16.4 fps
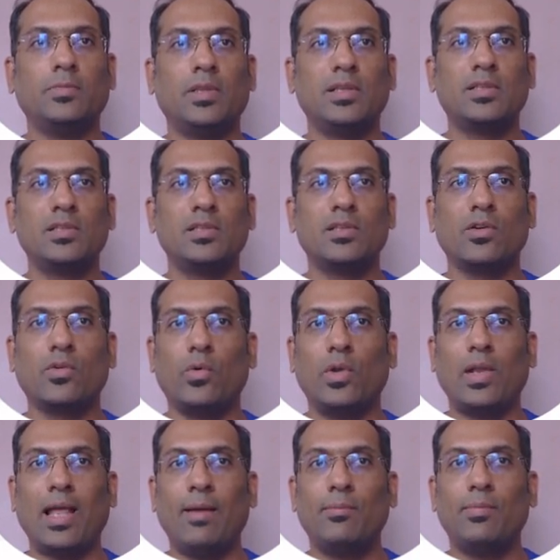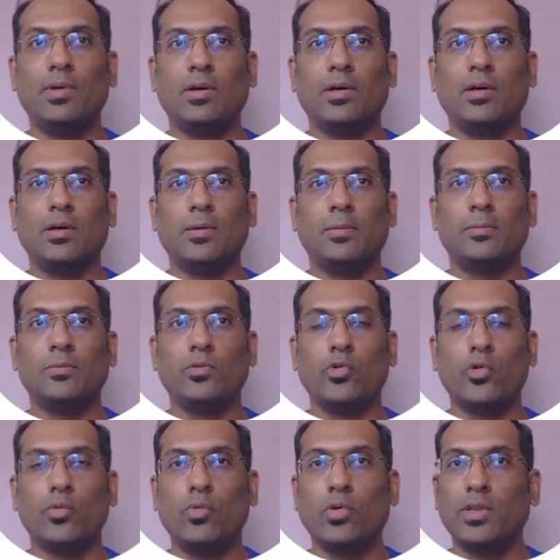This is the collab
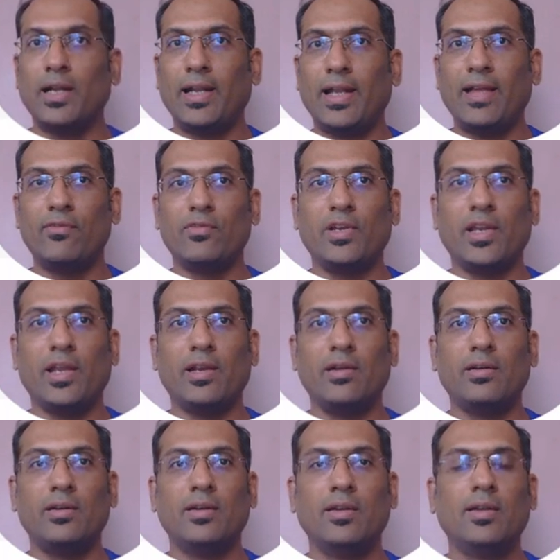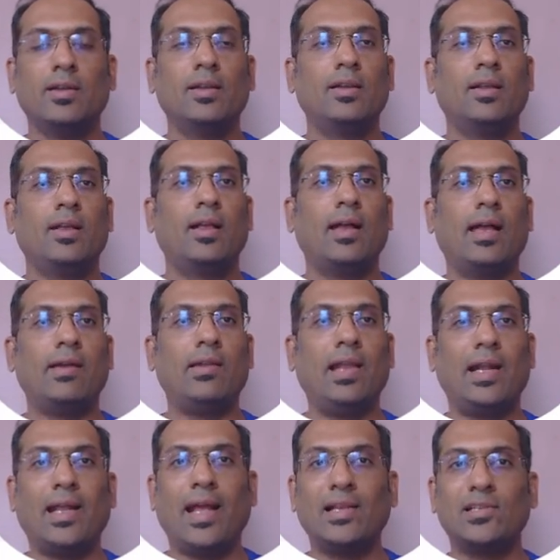notebook that I have created.
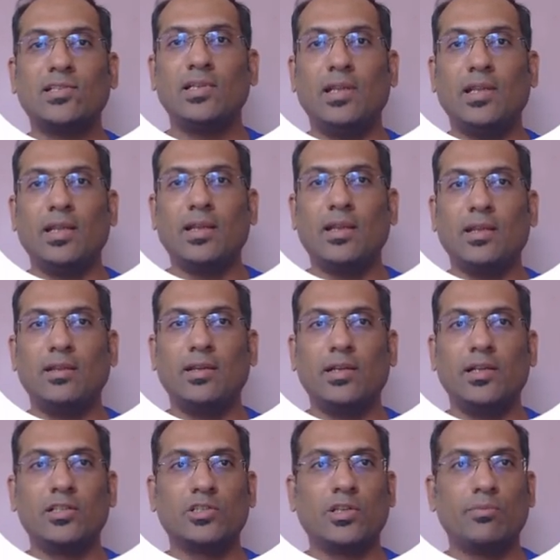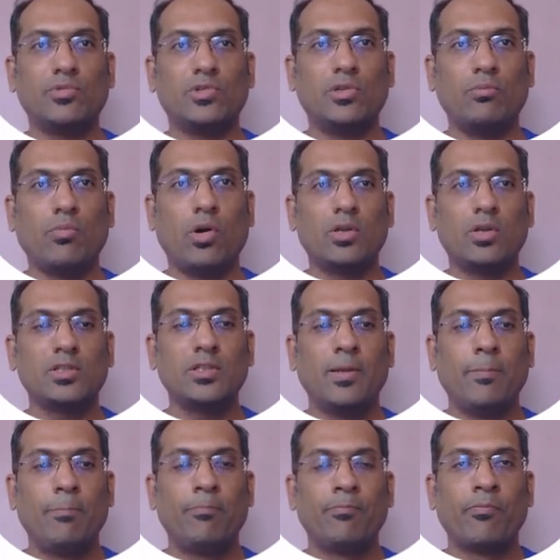I'll attach the link in the description box.
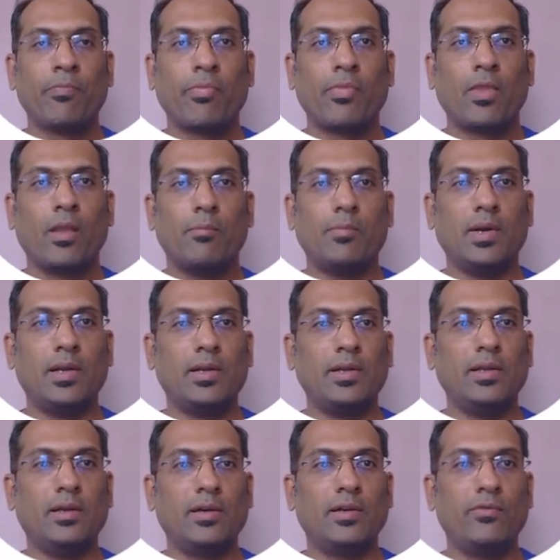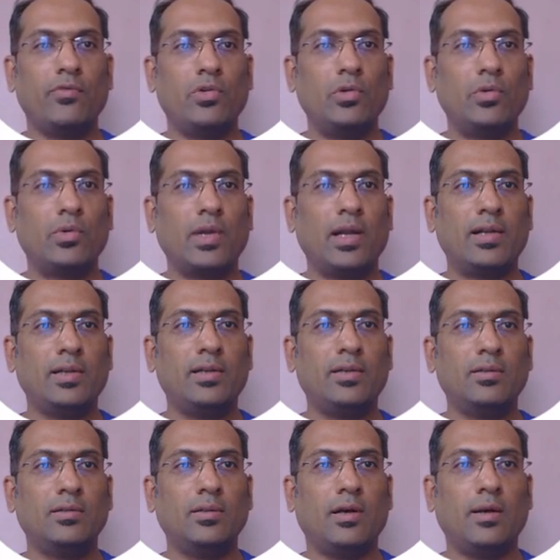But here if you look at
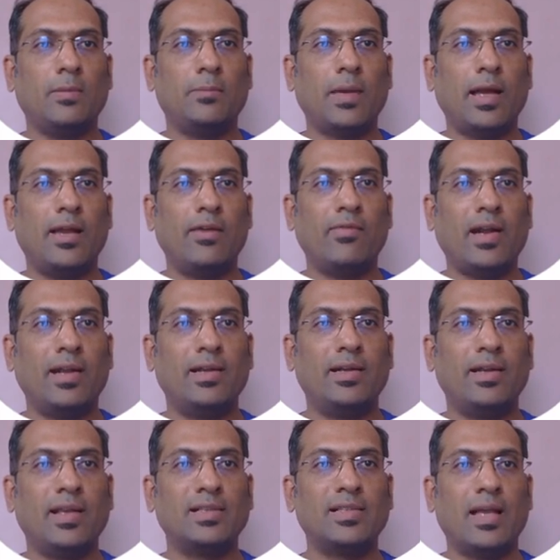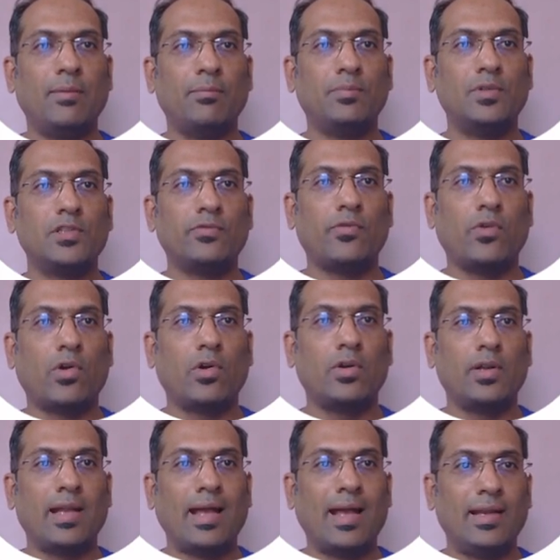it, I have added examples
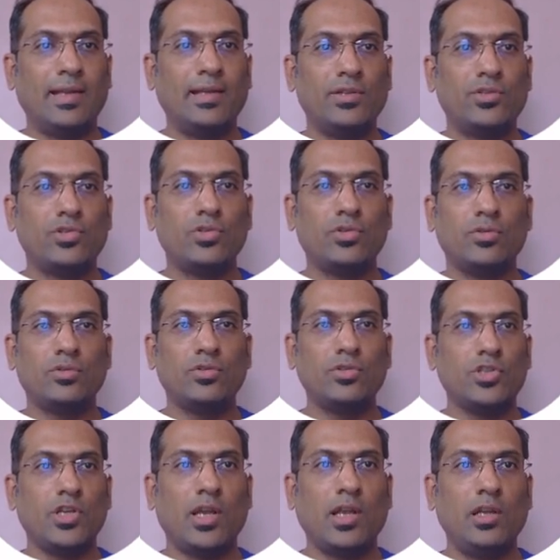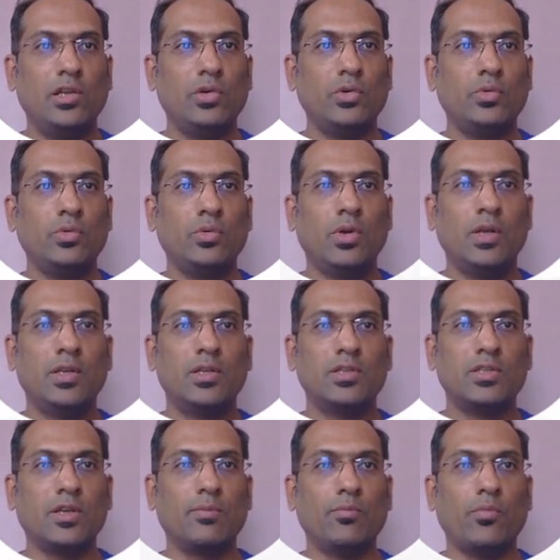for TANH, GLU,
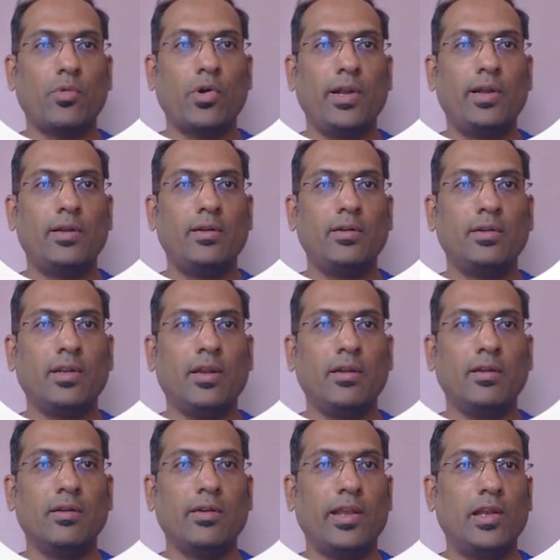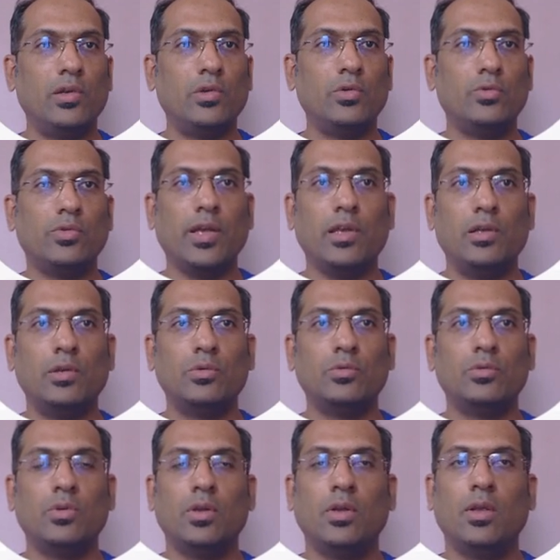sigmoid, ReLU,
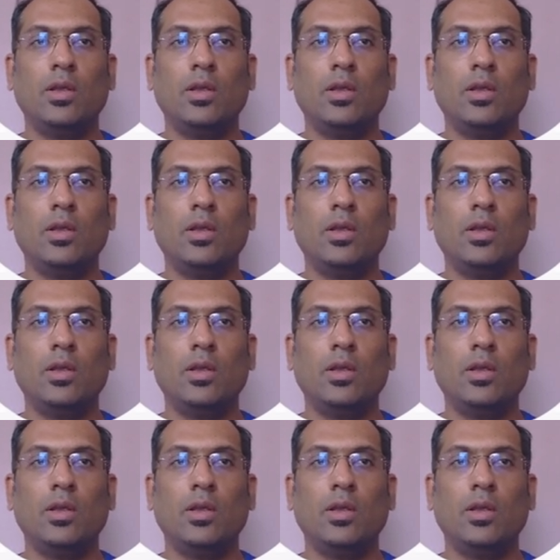GLU,